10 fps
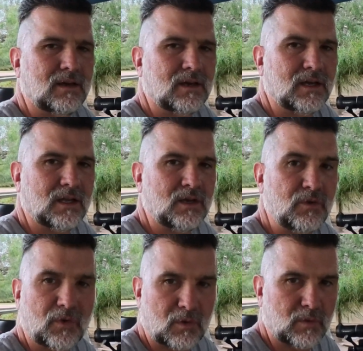a
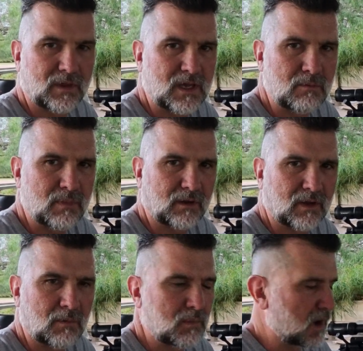new thermal that he picked
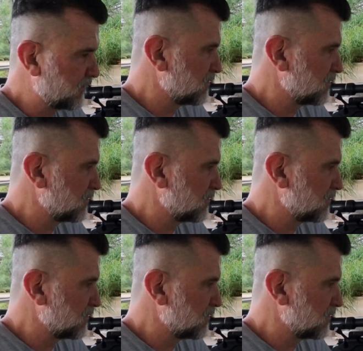up off